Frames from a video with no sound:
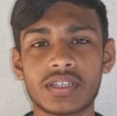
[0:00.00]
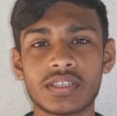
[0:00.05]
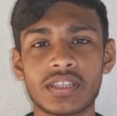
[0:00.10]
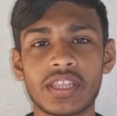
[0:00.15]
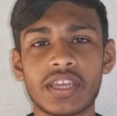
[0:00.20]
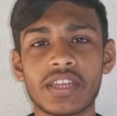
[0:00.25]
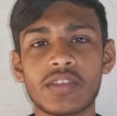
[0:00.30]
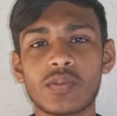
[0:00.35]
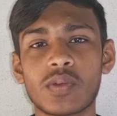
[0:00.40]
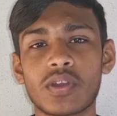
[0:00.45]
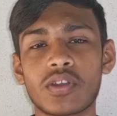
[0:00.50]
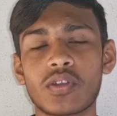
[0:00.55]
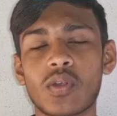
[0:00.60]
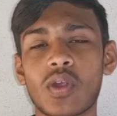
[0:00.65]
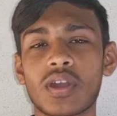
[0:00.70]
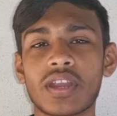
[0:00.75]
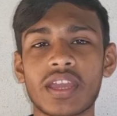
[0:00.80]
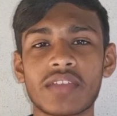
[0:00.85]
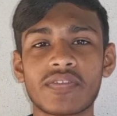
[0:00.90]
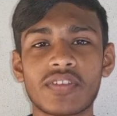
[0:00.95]
then you are
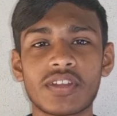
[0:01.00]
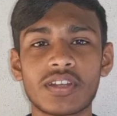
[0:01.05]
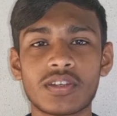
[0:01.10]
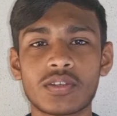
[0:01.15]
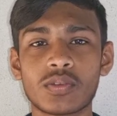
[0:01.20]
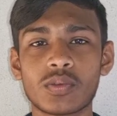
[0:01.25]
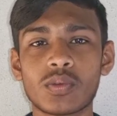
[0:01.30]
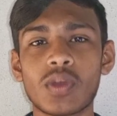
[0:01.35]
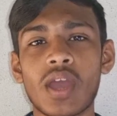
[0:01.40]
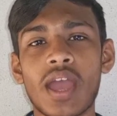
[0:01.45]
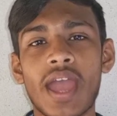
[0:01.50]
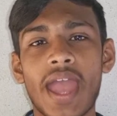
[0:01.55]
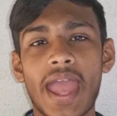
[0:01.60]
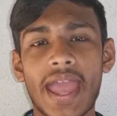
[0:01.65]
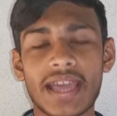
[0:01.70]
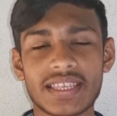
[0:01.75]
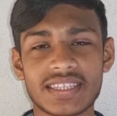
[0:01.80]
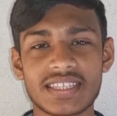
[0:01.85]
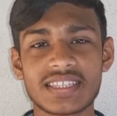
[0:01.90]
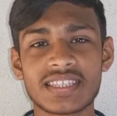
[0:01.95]
not able to
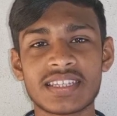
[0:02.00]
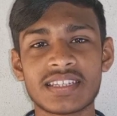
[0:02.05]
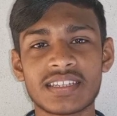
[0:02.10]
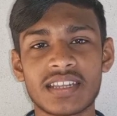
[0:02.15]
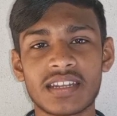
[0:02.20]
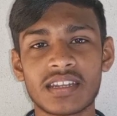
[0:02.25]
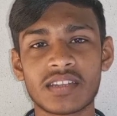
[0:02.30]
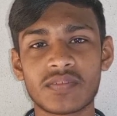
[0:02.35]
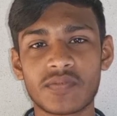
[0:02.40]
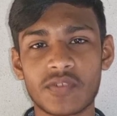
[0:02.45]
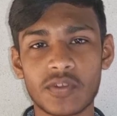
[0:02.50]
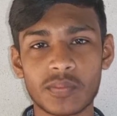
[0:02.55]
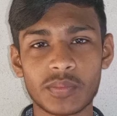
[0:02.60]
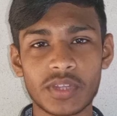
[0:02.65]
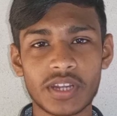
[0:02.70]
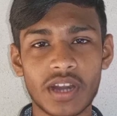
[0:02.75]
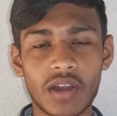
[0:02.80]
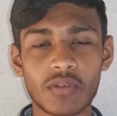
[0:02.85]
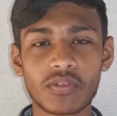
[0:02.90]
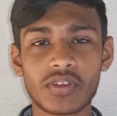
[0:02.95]
access internet from the
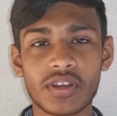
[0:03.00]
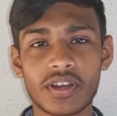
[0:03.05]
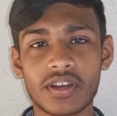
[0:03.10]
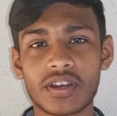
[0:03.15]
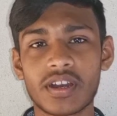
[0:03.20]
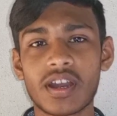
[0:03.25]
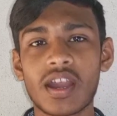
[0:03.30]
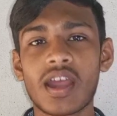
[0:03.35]
router.